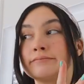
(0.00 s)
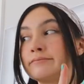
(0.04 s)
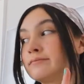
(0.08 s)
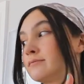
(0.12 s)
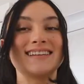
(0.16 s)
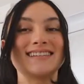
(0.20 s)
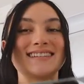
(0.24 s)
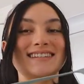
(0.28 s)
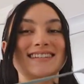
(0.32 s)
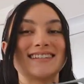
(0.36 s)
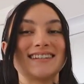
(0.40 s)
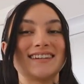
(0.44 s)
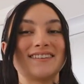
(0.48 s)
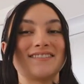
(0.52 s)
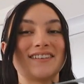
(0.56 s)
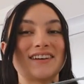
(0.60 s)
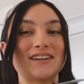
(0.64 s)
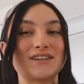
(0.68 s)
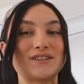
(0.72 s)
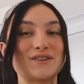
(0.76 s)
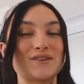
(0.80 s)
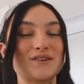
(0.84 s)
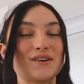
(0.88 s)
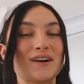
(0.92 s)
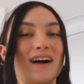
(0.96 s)
this is the
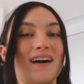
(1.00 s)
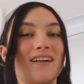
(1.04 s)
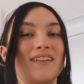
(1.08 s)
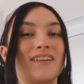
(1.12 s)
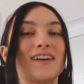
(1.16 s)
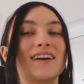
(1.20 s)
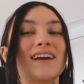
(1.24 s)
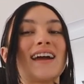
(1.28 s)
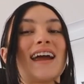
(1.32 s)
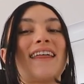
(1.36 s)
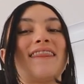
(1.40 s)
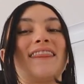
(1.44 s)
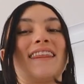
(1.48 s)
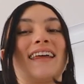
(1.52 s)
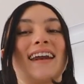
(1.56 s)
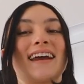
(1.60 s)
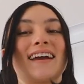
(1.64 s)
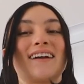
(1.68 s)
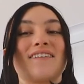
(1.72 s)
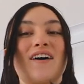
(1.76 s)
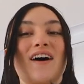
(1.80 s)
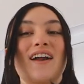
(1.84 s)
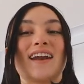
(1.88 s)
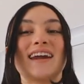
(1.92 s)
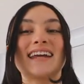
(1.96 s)
original color, and then
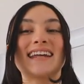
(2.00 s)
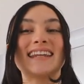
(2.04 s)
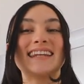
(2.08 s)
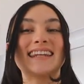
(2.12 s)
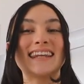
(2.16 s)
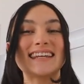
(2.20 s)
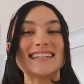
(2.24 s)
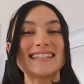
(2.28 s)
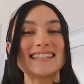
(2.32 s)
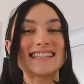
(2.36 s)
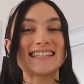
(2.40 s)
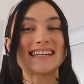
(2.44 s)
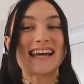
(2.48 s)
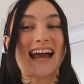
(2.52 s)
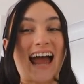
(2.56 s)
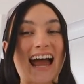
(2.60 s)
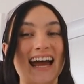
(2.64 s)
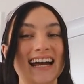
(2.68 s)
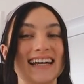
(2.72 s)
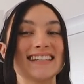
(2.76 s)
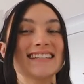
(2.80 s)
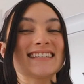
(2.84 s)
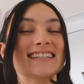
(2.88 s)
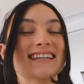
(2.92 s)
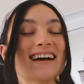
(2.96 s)
I got it in this
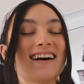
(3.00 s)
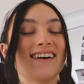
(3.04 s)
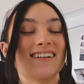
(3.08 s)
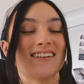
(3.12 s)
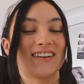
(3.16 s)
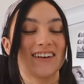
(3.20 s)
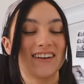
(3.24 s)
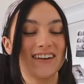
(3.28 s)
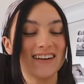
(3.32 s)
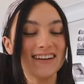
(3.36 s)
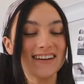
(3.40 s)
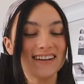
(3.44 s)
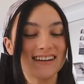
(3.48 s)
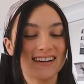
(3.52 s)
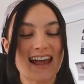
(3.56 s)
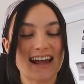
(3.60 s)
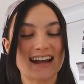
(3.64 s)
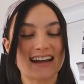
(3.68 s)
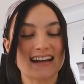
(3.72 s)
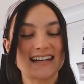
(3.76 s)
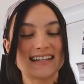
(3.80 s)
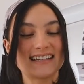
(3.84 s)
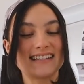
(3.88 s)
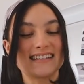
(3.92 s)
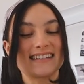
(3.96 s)
tan color,
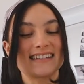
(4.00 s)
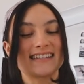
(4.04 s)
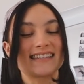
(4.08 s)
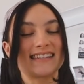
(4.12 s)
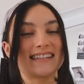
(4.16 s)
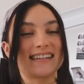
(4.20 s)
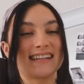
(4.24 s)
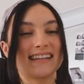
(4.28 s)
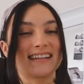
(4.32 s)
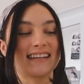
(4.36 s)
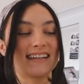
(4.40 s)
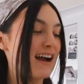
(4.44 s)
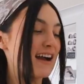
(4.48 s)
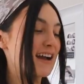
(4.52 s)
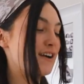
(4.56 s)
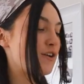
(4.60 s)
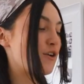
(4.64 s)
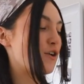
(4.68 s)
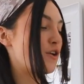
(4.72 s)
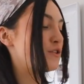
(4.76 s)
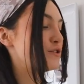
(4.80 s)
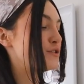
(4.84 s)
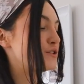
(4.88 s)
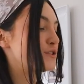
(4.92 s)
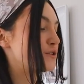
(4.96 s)
and I
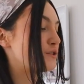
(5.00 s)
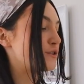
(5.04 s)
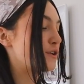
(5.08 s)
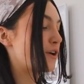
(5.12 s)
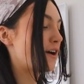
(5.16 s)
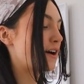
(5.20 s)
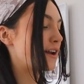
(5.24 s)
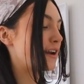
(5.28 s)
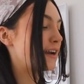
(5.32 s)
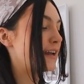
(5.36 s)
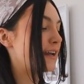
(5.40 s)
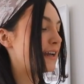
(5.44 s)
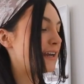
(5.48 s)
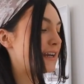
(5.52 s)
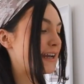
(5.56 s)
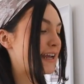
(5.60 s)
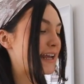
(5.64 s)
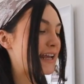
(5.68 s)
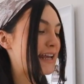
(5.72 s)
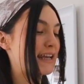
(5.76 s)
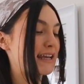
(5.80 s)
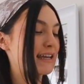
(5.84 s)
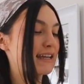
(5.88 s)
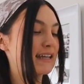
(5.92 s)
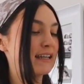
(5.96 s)
also got it
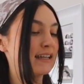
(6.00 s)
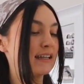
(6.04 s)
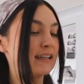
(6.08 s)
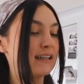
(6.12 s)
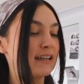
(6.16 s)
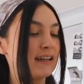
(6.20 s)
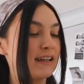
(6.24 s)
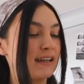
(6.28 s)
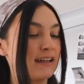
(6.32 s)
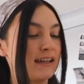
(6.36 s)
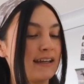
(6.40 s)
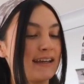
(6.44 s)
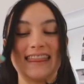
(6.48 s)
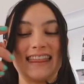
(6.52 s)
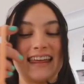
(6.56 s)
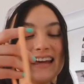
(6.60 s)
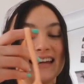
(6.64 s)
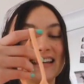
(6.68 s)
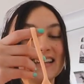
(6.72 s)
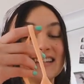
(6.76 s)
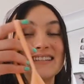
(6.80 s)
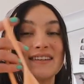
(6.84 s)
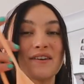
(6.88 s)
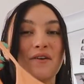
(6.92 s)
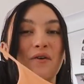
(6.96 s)
in
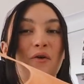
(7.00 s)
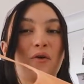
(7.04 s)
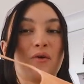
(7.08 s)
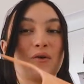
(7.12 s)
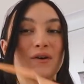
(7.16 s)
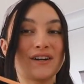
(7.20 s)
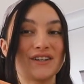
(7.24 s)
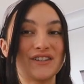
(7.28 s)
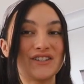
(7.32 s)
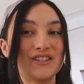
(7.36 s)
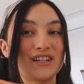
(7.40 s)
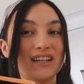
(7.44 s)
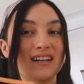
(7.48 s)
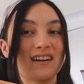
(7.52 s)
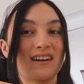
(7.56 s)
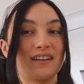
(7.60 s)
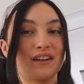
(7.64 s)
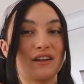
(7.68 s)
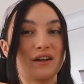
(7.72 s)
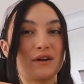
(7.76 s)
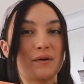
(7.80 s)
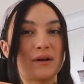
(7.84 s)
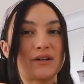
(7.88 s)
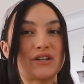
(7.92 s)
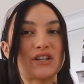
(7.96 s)
this orangey
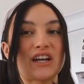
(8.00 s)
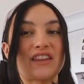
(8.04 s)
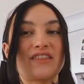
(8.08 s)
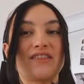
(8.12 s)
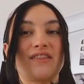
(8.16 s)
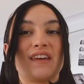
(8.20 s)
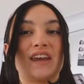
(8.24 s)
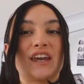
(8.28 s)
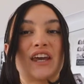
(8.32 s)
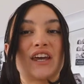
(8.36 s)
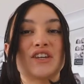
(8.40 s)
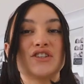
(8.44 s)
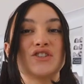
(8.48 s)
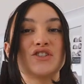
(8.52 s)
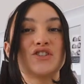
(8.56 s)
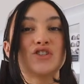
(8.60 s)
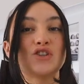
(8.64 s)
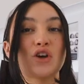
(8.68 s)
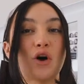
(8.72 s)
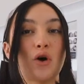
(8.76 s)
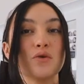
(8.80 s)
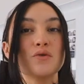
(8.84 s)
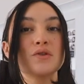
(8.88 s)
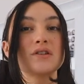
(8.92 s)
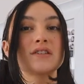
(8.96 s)
color, which I think is
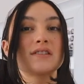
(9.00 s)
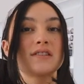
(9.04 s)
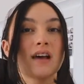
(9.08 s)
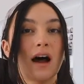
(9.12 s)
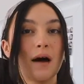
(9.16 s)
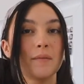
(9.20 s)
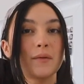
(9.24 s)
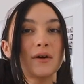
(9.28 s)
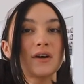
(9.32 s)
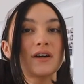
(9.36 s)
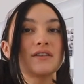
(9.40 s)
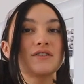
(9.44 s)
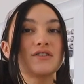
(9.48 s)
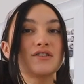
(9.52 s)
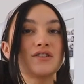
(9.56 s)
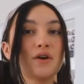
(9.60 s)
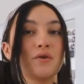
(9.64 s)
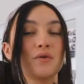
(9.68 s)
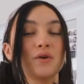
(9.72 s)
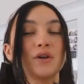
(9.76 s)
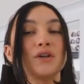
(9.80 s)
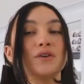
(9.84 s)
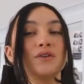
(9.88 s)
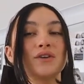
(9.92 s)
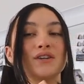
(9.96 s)
so summer and so
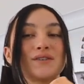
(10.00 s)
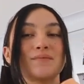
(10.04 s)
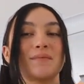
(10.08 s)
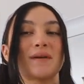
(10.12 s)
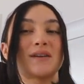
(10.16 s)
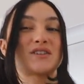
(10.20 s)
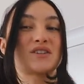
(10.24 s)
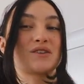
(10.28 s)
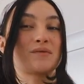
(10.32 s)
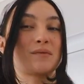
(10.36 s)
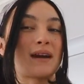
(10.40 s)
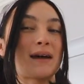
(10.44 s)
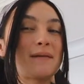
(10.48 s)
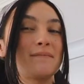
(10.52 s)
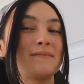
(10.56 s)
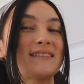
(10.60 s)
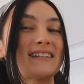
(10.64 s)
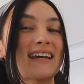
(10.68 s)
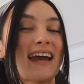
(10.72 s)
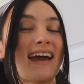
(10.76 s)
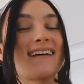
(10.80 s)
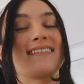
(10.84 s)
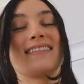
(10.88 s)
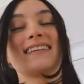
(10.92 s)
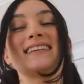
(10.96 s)
cute, especially when I'm
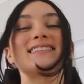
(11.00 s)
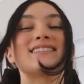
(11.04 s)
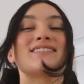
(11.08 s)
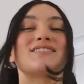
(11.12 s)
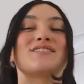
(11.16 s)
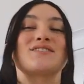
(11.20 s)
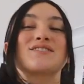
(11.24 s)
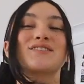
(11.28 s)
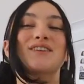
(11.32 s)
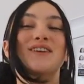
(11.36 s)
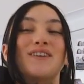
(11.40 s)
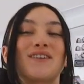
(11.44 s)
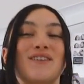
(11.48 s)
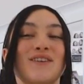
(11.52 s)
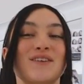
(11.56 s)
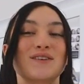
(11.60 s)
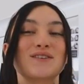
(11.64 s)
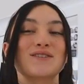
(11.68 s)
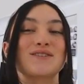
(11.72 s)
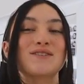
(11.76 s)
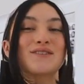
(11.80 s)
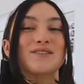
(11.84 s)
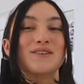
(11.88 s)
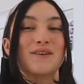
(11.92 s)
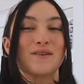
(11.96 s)
tan. This is just gonna
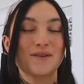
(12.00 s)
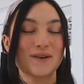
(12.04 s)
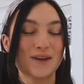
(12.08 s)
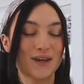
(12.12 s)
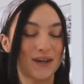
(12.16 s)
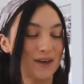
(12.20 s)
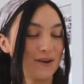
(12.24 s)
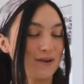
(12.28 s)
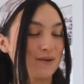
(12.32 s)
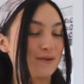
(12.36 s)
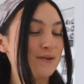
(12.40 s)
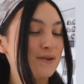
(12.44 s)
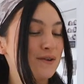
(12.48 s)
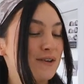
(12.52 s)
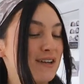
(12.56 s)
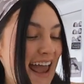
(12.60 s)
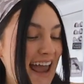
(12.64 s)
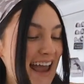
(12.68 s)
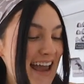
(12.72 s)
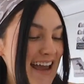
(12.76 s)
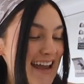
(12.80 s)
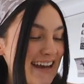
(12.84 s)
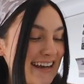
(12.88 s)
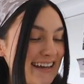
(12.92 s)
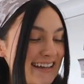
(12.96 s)
look so cute.
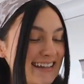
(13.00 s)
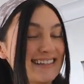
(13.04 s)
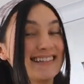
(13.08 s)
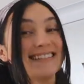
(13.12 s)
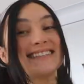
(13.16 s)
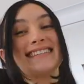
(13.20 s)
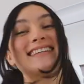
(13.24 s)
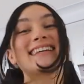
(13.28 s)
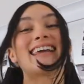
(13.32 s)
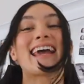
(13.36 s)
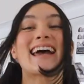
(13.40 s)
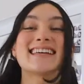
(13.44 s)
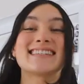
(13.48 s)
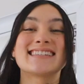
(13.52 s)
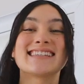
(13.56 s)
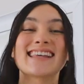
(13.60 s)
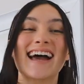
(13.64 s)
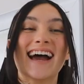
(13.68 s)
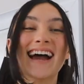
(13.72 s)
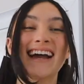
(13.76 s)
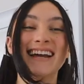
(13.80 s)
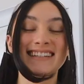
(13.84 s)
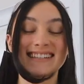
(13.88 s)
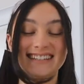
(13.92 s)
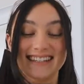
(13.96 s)
And yes,
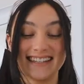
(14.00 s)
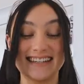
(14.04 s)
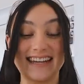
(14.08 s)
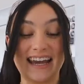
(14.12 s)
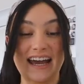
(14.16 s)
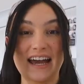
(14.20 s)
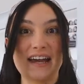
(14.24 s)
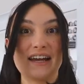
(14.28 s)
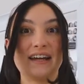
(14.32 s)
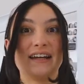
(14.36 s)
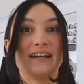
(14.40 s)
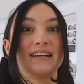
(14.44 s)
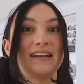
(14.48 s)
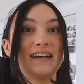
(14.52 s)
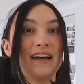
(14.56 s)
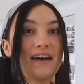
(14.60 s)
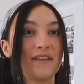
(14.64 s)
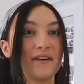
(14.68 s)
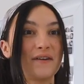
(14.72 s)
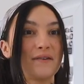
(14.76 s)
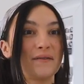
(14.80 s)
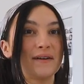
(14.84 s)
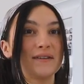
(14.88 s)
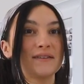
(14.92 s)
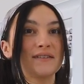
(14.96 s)
I need to get
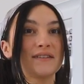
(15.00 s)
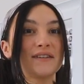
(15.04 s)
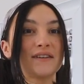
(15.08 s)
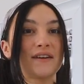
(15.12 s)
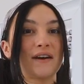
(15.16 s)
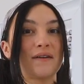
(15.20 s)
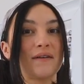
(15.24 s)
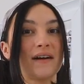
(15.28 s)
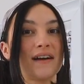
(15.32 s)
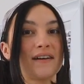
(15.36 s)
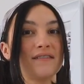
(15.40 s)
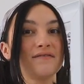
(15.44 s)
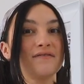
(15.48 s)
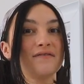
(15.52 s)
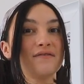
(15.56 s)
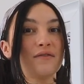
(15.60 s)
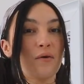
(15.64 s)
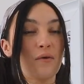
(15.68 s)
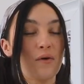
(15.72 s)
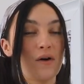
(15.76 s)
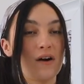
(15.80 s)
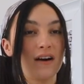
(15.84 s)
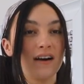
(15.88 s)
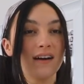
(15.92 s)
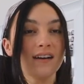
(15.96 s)
another one, so now I have
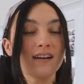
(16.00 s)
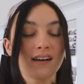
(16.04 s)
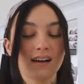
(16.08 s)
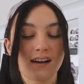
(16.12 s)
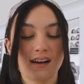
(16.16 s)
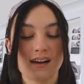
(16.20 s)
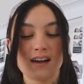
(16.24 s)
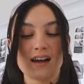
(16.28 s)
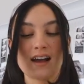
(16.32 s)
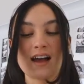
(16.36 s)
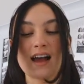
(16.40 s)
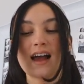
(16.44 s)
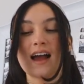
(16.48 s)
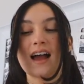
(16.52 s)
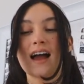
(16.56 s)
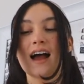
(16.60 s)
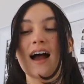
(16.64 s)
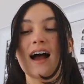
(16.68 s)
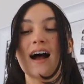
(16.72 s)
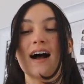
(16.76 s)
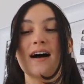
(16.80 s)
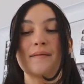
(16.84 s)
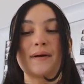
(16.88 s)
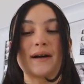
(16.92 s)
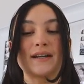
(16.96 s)

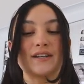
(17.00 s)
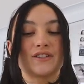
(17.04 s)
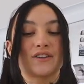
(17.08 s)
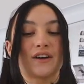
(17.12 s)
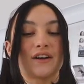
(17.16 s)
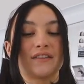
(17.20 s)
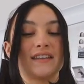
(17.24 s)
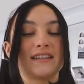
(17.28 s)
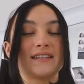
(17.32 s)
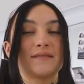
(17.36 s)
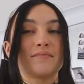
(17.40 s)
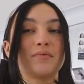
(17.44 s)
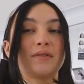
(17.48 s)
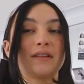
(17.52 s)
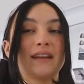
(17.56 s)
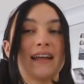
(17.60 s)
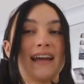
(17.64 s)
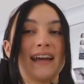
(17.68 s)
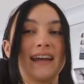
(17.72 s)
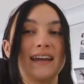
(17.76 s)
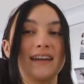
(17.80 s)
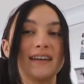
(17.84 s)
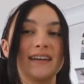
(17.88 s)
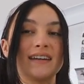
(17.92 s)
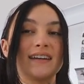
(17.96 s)
four. I just got this
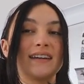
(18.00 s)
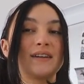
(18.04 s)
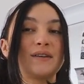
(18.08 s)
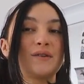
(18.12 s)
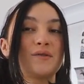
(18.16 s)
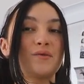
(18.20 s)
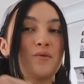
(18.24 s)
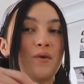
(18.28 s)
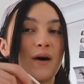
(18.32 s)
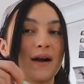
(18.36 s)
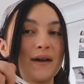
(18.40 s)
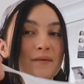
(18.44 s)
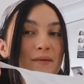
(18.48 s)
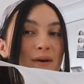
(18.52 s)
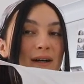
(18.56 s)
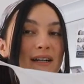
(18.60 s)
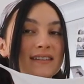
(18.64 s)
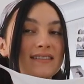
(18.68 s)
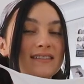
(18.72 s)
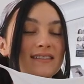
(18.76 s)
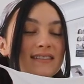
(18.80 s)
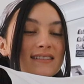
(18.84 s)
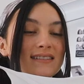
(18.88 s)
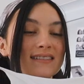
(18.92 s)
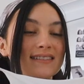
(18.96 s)
plain white
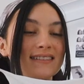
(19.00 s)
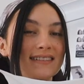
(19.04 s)
one.